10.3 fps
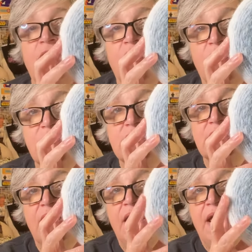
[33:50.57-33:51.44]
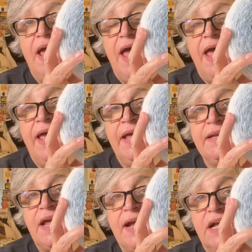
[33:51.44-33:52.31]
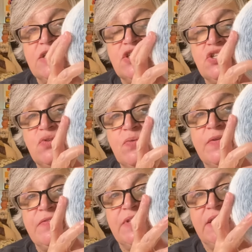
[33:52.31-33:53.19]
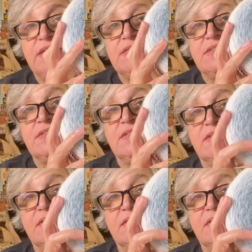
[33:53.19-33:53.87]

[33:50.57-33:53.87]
yards. And I got 2 of these.